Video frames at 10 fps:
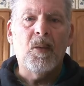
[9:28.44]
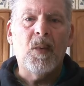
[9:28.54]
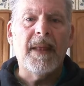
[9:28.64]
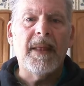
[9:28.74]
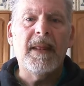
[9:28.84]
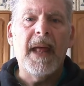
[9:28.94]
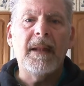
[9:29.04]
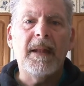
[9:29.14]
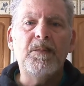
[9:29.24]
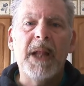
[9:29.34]
rather
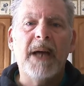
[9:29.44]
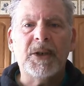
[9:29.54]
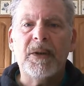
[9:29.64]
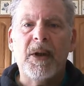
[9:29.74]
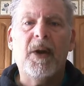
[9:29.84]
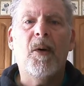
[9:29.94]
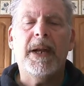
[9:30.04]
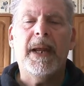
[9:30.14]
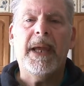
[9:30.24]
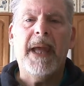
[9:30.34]
than the pleasure they're
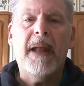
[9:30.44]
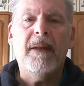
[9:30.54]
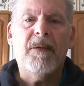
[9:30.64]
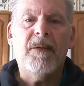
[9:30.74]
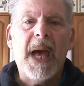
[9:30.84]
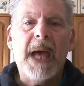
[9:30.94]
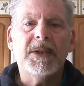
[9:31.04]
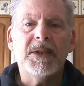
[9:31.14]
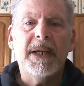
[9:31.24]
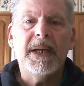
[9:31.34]
going to get from
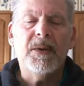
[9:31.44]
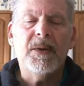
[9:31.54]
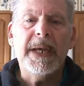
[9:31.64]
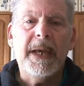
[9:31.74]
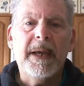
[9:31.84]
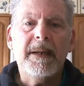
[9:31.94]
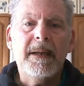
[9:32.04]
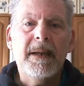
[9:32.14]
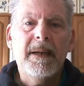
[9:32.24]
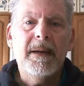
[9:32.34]
actually doing
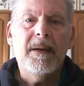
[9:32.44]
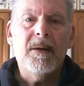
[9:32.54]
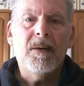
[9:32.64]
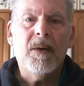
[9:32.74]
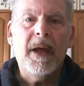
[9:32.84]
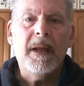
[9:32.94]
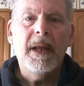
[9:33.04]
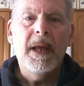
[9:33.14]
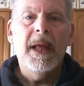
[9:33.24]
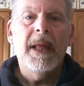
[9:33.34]
it, right?
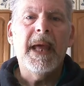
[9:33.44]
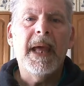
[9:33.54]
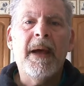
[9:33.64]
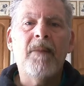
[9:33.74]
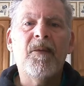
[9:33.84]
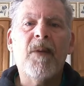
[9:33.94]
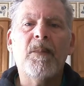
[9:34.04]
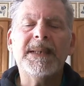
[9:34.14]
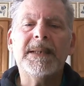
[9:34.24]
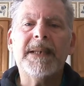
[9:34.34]
They come
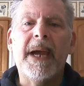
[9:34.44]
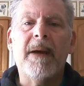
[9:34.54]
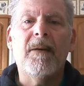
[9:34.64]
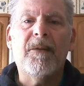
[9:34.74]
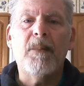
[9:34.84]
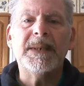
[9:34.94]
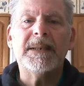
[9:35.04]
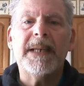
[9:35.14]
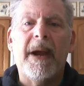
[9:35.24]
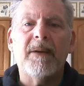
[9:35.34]
from a
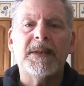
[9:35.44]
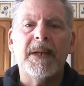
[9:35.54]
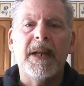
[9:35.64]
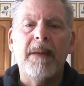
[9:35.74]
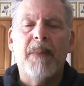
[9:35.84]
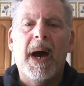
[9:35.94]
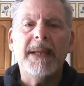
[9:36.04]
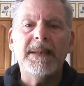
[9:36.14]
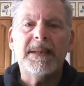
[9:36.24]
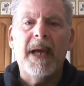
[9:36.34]
scarcity
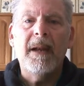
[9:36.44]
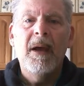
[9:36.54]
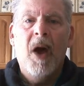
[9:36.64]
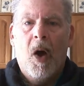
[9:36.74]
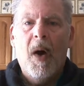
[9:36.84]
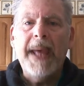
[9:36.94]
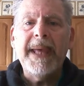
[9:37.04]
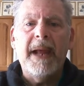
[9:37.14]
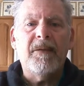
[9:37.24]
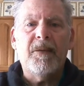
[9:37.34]
mindset. Oh, I
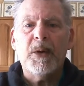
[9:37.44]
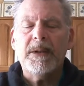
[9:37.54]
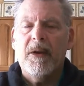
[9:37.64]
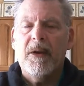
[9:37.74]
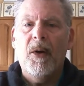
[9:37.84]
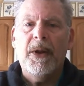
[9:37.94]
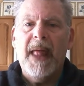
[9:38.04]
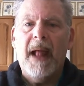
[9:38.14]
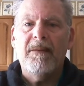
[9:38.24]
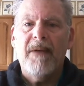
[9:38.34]
can't afford to go to
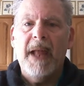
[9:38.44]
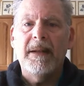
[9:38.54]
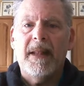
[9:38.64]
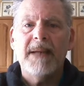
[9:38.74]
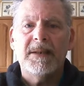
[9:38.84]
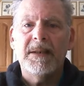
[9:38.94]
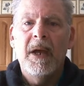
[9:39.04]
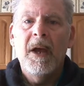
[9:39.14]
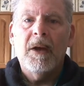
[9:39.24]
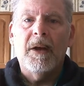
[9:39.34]
that event. That's
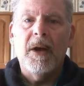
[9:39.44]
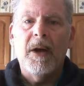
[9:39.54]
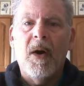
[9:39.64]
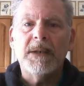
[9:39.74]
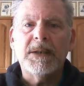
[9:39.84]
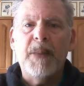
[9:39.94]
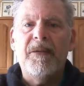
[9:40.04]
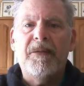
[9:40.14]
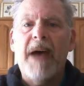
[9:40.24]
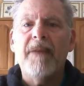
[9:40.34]
going to cost me
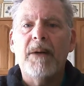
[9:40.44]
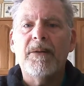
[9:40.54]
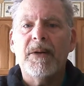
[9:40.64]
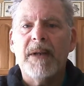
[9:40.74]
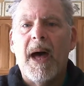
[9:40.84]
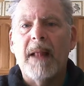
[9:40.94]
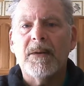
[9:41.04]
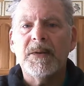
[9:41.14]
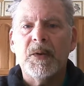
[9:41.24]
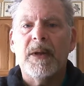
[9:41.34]
$500
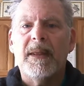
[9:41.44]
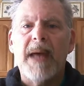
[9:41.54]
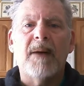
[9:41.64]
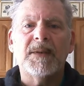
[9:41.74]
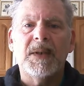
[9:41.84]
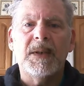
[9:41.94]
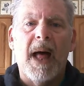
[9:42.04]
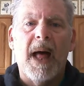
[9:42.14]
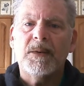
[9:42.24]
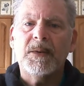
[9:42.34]
or $1,000
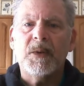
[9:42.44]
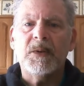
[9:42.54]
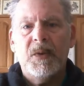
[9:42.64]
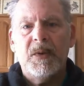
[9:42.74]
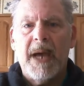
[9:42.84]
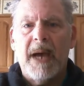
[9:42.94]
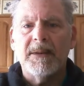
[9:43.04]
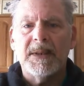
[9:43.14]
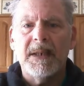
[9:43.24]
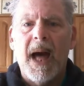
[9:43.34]
or
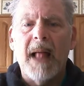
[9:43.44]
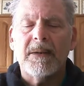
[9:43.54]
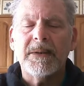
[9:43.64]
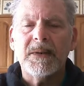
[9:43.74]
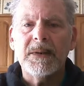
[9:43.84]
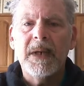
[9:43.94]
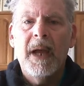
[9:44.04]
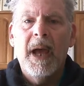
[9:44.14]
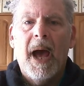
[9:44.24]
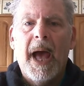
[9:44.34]
$2,000.
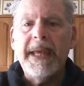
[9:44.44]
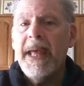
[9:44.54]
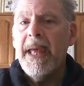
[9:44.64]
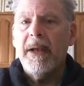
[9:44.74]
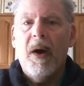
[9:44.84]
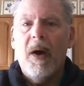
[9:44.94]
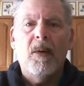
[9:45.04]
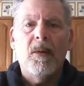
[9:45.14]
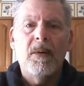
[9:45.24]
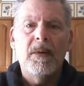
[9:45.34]
I can't
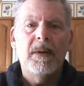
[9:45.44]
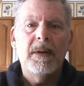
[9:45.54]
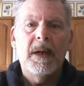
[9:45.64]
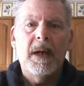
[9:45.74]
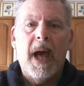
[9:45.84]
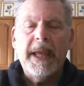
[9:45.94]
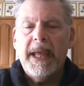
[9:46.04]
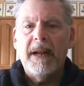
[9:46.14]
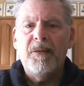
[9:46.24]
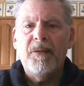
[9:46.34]
go. I
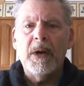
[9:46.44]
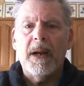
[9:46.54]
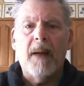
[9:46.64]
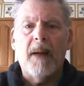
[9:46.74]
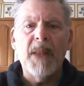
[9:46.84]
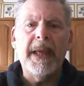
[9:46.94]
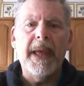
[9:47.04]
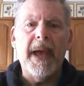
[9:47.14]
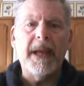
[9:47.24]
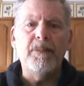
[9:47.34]
can't afford it. I'm
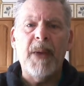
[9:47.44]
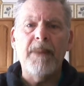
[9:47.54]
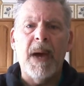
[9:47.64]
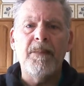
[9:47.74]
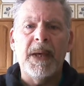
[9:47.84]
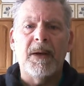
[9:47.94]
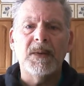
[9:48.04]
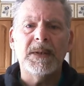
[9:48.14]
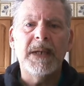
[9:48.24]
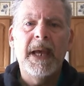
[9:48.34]
lucky I can pay my
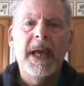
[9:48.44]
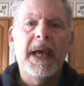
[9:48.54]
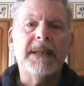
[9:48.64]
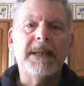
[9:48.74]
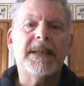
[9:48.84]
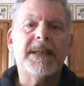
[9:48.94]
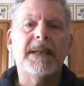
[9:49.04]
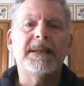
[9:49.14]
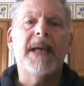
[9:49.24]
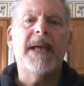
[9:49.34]
bills. Instead
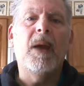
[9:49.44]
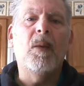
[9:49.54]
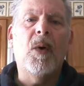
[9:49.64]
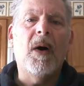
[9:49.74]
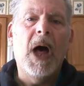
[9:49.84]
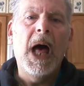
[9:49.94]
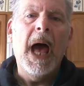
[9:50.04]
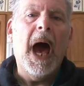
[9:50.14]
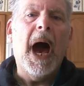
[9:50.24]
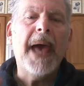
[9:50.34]
of saying, well,
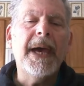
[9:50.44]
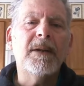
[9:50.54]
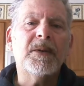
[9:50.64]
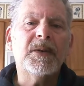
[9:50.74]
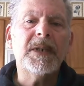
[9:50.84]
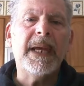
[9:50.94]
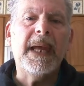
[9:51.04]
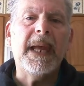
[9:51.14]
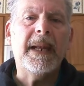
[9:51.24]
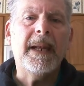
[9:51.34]
I
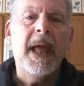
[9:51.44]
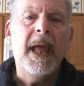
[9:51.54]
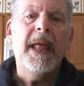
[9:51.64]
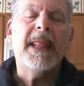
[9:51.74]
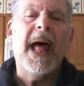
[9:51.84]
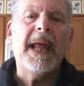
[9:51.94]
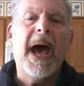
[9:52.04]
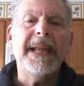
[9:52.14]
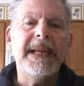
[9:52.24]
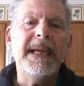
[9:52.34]
understand that
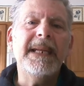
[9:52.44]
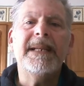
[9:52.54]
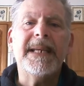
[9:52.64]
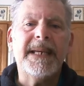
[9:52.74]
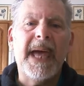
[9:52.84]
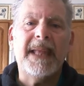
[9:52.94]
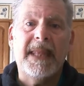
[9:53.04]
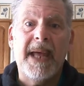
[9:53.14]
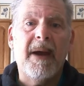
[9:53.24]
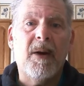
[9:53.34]
I need to
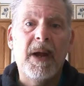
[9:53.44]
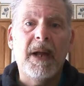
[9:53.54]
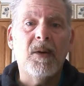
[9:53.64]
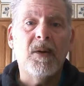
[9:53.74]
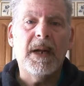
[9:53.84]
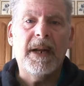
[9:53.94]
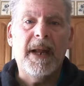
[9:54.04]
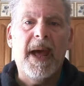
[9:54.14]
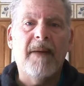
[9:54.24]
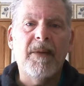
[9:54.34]
get there in order to
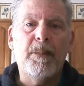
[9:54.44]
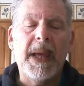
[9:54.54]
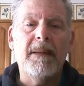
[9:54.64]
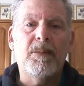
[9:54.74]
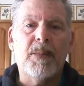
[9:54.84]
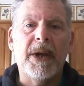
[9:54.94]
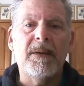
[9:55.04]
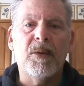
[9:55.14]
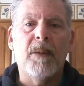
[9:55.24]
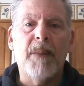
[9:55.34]
have a big
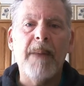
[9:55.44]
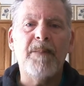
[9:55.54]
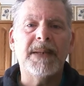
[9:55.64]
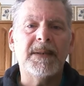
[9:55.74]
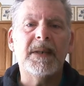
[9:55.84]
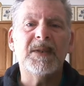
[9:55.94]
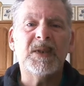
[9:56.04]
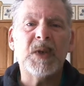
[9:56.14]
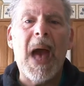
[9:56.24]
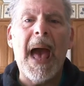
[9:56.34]
breakthrough in my business.
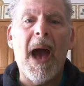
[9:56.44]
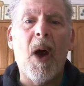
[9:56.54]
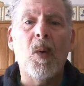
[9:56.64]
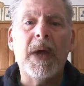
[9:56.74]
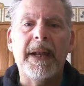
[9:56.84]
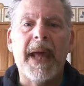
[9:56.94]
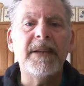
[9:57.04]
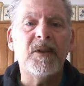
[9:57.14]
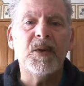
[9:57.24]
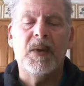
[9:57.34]
So how can
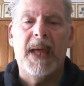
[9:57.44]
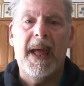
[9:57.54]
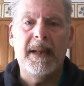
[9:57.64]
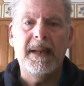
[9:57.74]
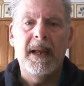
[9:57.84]
I do that?